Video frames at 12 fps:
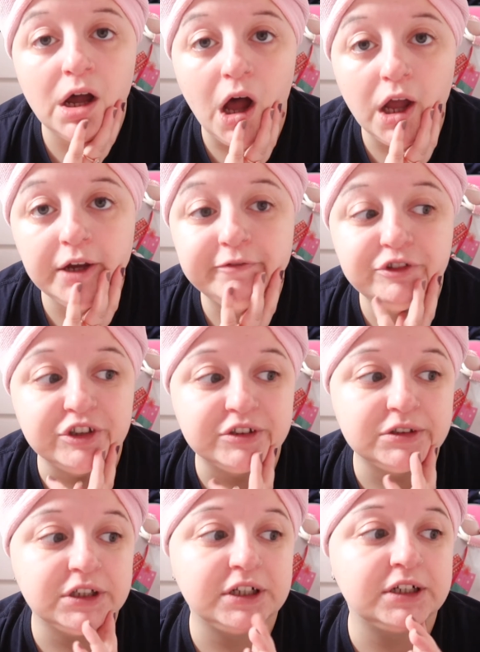I've
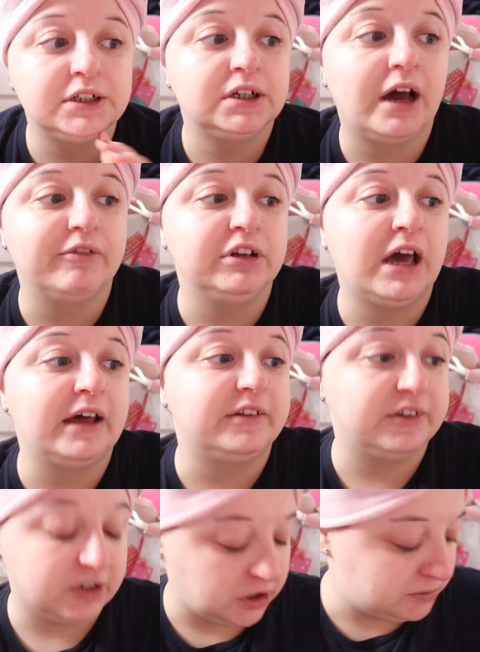just haven't had the
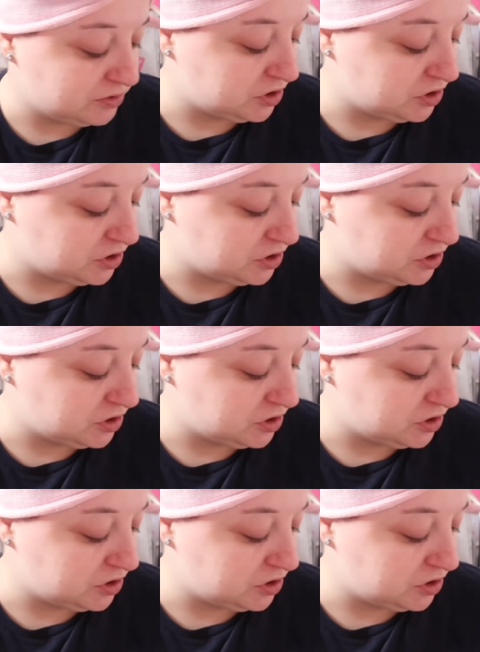time